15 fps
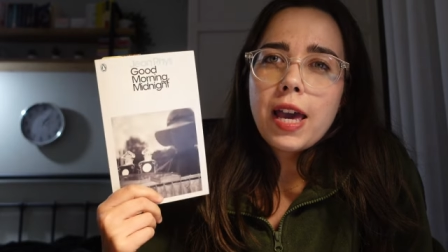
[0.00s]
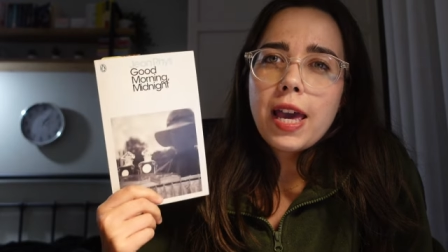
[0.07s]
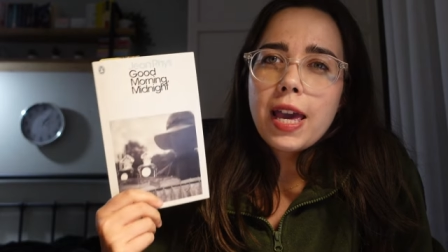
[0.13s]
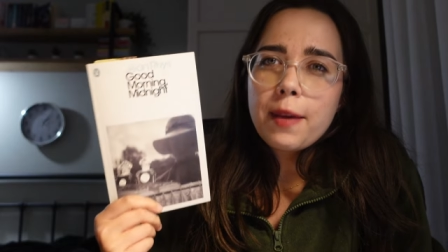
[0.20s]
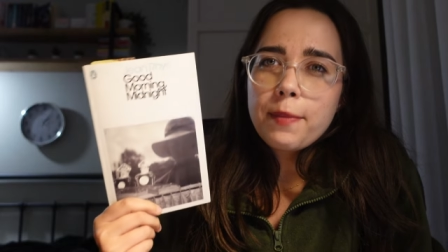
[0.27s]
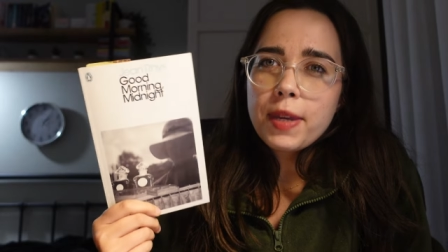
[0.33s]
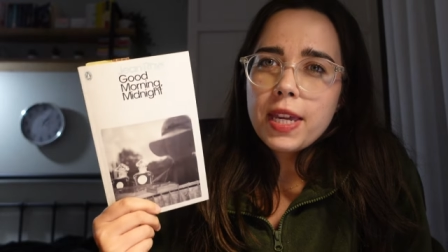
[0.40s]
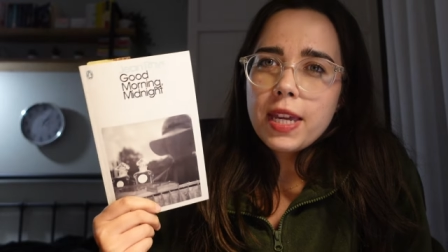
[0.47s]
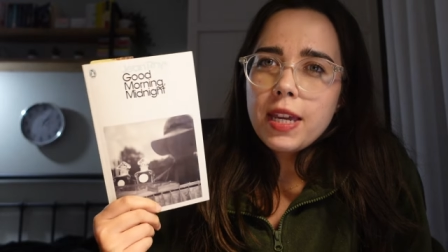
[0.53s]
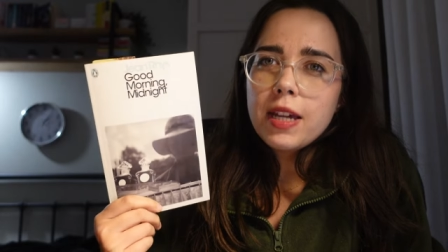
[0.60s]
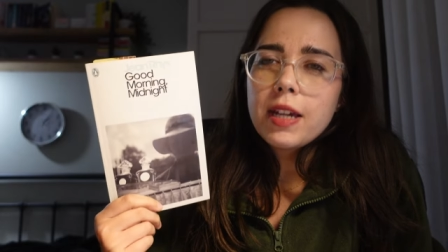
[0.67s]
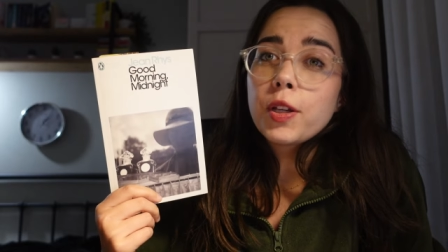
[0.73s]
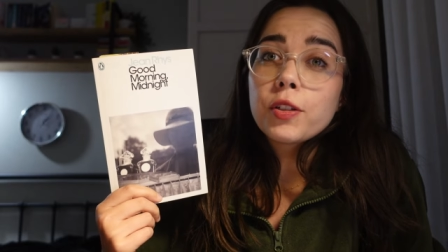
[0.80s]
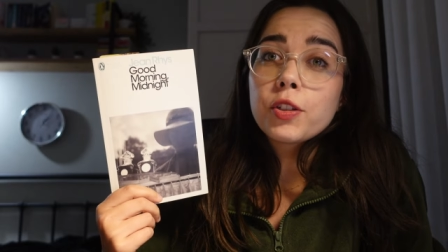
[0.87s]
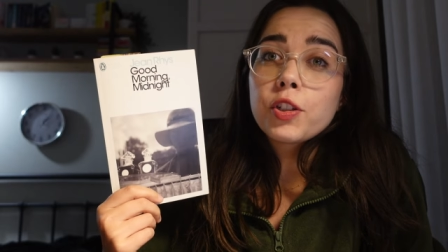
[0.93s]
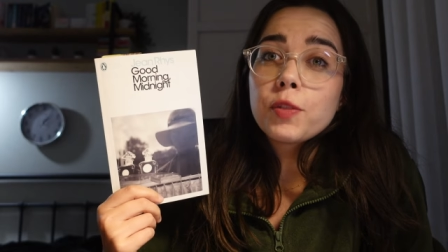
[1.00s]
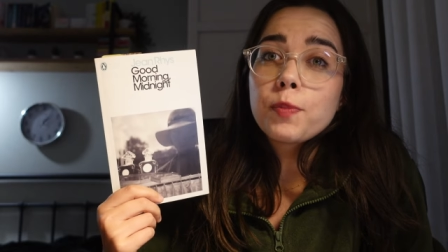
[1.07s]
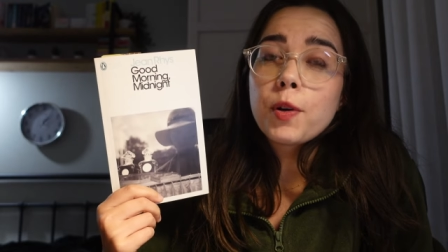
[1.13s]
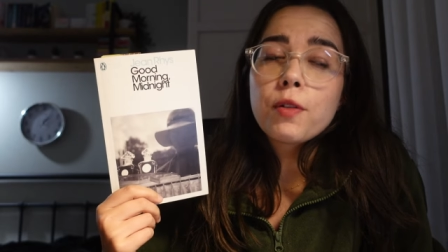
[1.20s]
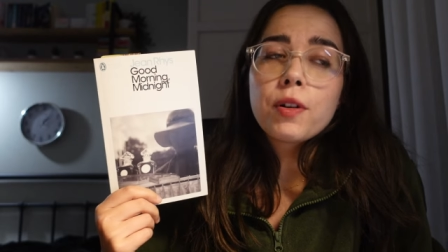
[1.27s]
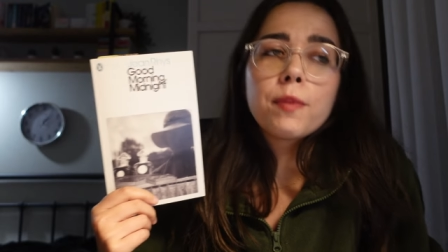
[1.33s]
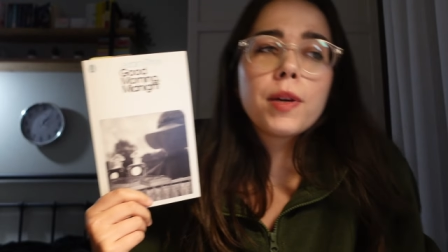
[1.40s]
Emmy, because she
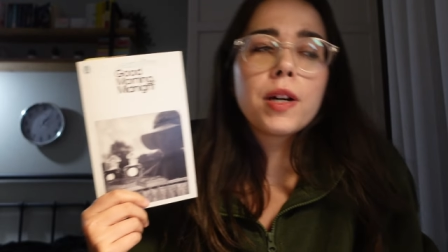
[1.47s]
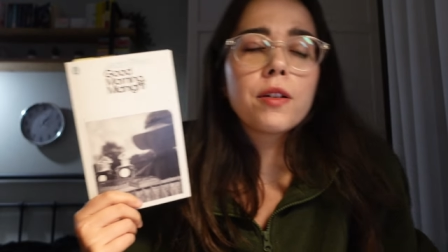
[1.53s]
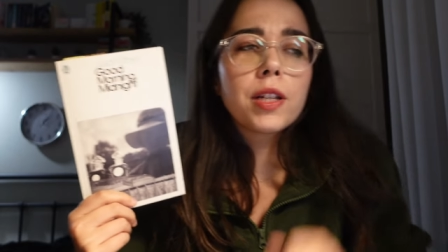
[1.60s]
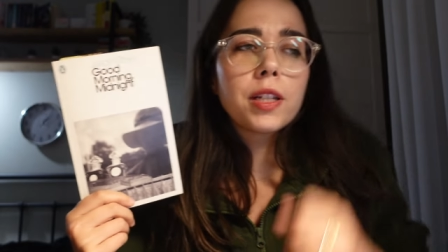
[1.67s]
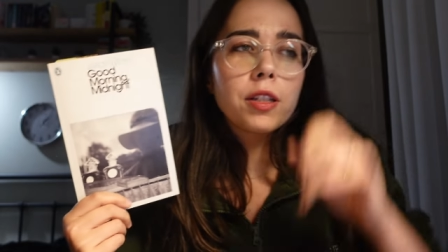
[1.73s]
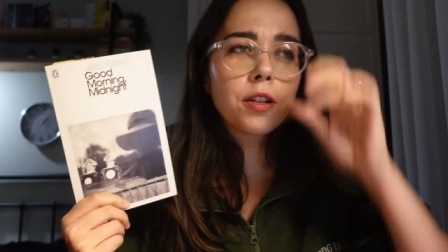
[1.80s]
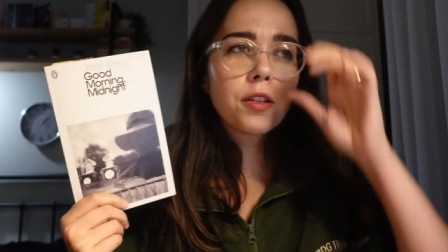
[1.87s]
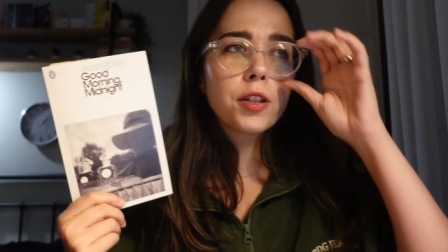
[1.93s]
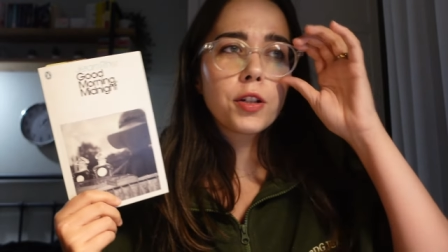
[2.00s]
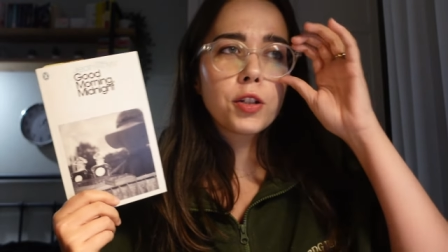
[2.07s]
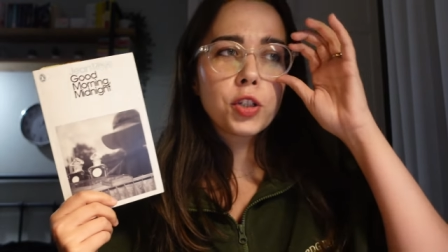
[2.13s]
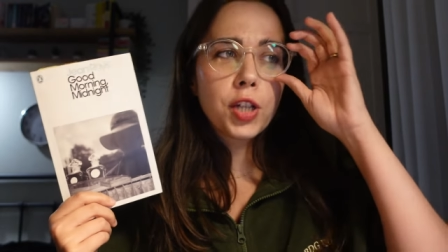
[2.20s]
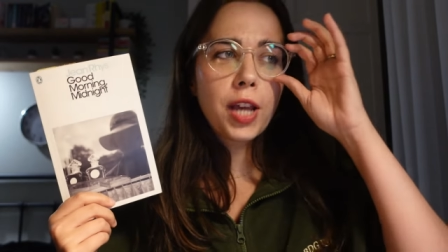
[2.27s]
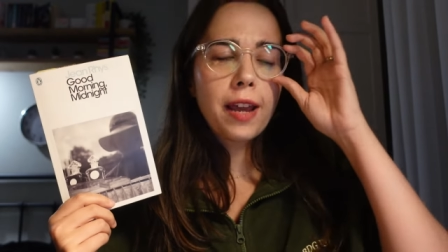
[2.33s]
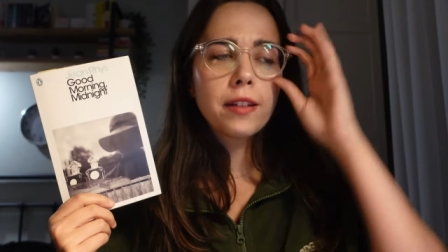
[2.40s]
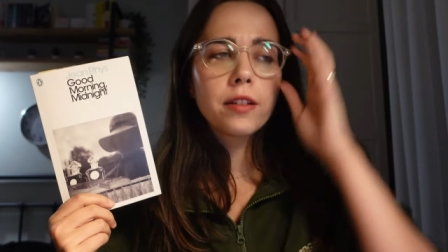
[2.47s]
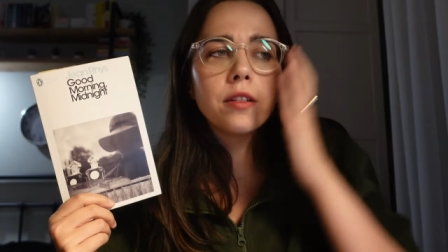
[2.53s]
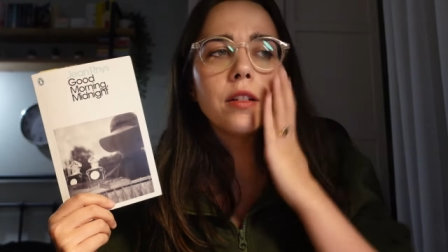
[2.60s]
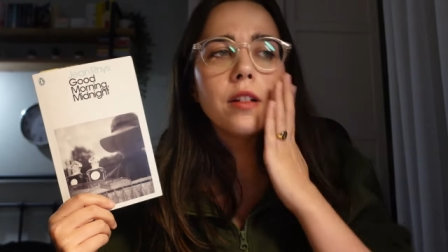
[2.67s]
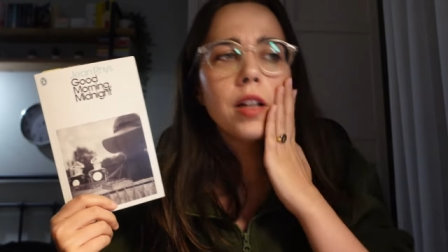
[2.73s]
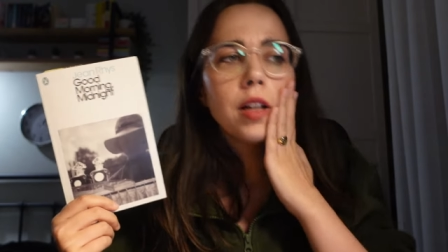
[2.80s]
spoke about it on her channel